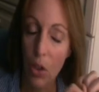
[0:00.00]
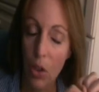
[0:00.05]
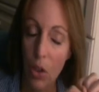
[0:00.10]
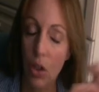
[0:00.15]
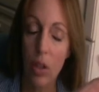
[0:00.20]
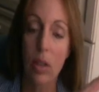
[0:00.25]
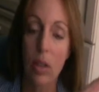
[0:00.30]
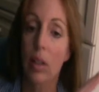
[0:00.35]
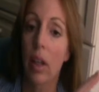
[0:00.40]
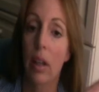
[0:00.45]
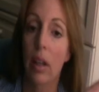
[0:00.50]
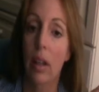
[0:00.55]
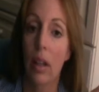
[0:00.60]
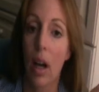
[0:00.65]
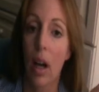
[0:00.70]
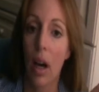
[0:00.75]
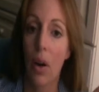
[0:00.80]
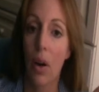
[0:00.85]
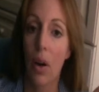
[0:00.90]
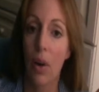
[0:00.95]
Just let it
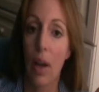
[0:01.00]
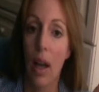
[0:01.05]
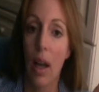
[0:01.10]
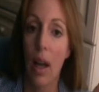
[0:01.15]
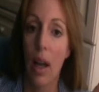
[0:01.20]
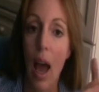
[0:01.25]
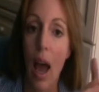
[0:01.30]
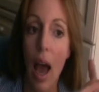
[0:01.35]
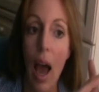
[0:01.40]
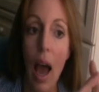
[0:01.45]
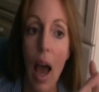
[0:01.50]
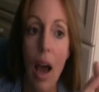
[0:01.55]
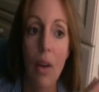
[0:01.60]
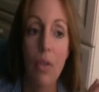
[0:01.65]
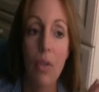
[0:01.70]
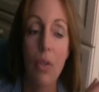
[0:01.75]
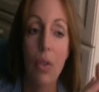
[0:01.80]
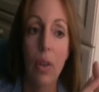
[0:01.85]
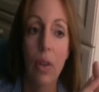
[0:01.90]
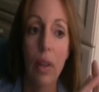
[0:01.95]
go.
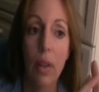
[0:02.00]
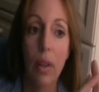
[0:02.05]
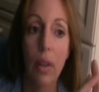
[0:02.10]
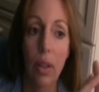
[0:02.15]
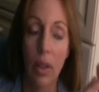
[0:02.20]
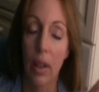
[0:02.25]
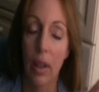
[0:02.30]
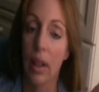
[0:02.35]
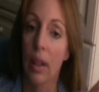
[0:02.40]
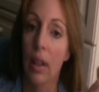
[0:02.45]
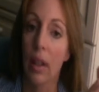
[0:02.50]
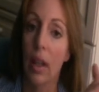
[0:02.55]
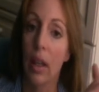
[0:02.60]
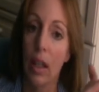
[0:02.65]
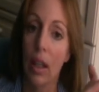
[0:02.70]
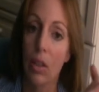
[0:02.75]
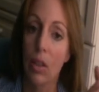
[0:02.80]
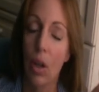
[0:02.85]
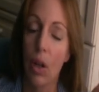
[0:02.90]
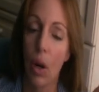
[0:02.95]
Everything
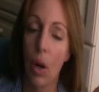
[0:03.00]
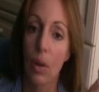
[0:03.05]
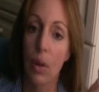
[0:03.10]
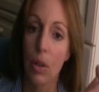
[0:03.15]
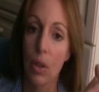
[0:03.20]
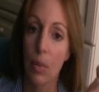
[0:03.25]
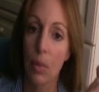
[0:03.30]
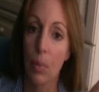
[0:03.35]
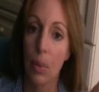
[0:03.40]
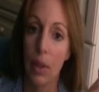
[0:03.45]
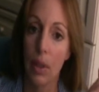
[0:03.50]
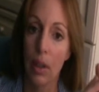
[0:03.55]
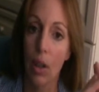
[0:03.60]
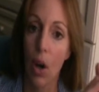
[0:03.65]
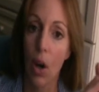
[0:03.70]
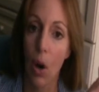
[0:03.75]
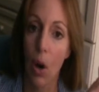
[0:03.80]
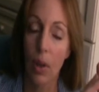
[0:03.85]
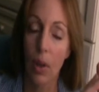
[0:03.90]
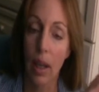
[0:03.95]
is going to
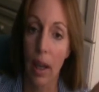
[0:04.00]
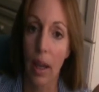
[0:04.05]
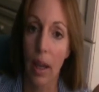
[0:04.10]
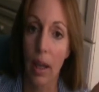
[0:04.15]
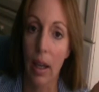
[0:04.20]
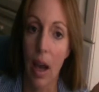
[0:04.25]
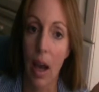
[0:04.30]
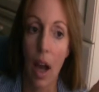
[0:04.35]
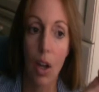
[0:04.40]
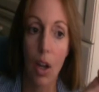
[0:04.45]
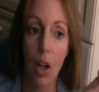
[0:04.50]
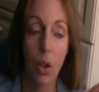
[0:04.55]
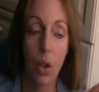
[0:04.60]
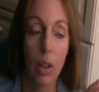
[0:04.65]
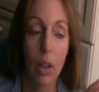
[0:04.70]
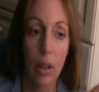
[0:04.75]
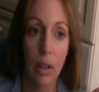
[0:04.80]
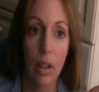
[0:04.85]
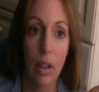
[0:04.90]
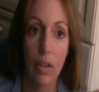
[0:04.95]
be okay. I
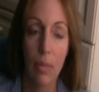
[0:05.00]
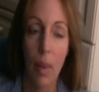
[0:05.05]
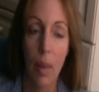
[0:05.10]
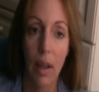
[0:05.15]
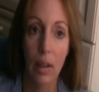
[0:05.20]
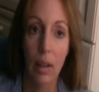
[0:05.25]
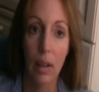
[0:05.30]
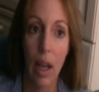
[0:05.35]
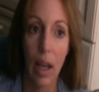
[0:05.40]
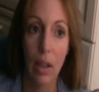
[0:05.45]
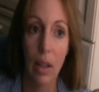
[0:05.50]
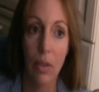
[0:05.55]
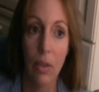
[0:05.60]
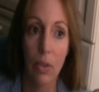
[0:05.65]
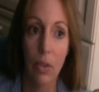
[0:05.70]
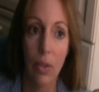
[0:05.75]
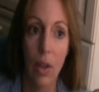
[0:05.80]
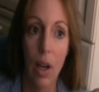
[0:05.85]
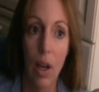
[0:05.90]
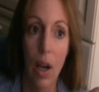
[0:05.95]
couldn't live my
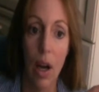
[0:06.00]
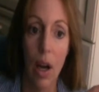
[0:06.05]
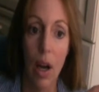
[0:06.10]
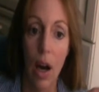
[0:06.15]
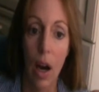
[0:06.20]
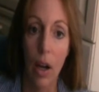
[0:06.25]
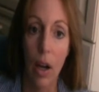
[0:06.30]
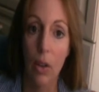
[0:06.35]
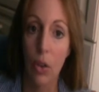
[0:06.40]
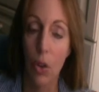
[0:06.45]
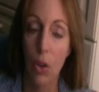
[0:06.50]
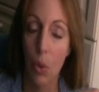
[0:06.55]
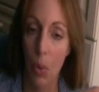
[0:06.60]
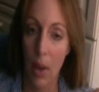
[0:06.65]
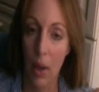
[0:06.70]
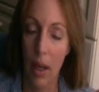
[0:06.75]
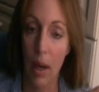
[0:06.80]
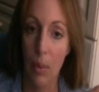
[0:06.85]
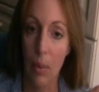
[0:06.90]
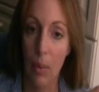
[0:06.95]
life the
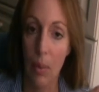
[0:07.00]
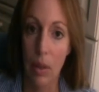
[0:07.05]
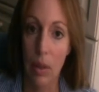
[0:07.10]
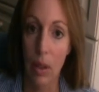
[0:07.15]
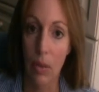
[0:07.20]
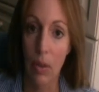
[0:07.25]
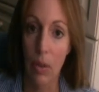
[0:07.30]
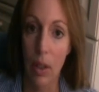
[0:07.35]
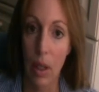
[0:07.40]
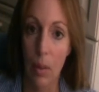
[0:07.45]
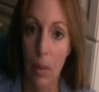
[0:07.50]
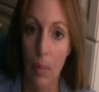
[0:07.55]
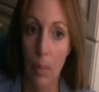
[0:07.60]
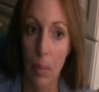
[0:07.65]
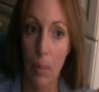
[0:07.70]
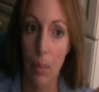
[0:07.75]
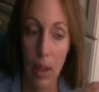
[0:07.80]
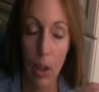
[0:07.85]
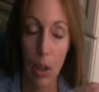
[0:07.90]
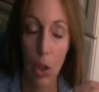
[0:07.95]
way I was living it,
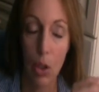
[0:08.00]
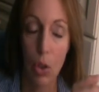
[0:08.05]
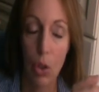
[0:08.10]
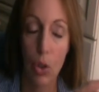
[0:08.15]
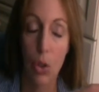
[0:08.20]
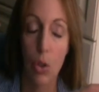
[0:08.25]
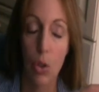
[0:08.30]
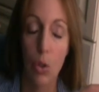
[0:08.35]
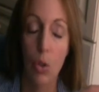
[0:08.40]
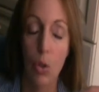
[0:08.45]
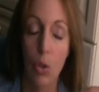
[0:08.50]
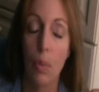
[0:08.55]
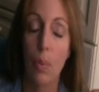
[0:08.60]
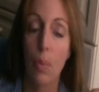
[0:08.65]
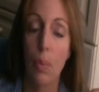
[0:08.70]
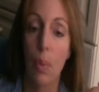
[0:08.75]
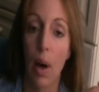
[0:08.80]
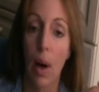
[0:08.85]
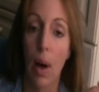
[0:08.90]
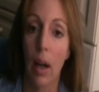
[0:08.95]
being
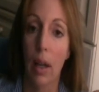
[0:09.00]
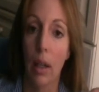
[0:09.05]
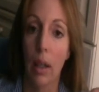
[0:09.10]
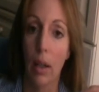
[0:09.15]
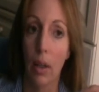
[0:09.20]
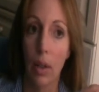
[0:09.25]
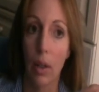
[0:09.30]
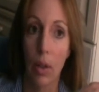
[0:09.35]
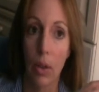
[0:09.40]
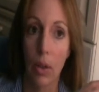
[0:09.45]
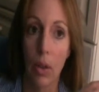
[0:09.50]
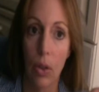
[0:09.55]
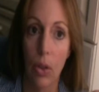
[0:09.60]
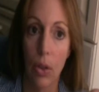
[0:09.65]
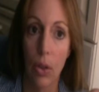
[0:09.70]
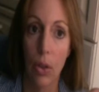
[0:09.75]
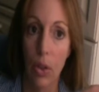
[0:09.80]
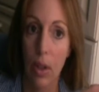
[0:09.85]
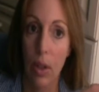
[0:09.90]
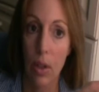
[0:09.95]
consumed by
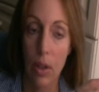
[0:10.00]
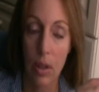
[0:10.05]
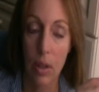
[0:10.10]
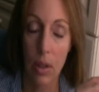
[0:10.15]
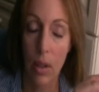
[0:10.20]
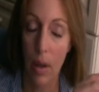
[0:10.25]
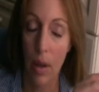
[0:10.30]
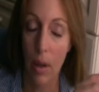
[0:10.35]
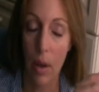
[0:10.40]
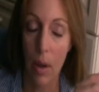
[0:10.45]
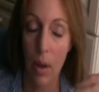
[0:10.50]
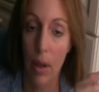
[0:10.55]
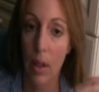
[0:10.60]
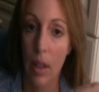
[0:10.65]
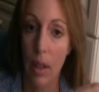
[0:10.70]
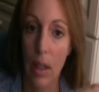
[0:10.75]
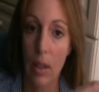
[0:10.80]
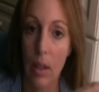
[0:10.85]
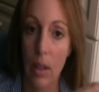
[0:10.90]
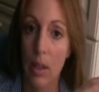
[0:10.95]
this
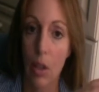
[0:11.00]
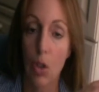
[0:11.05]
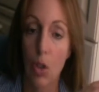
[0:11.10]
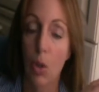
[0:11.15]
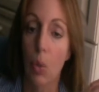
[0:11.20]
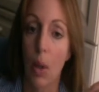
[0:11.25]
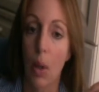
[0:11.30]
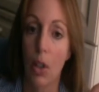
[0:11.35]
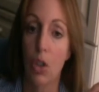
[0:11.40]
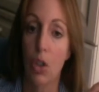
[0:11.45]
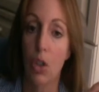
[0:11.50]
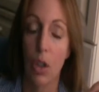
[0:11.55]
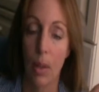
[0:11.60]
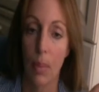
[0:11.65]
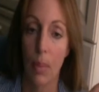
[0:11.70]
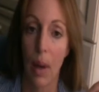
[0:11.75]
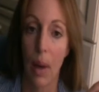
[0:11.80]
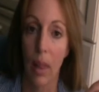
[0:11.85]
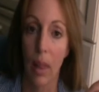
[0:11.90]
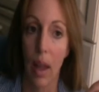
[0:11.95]
situation
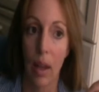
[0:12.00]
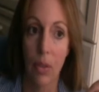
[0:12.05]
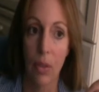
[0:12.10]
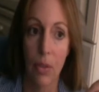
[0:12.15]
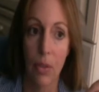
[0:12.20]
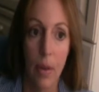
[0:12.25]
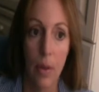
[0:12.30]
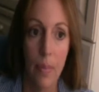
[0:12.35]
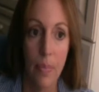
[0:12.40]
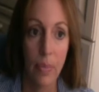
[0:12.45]
in my life.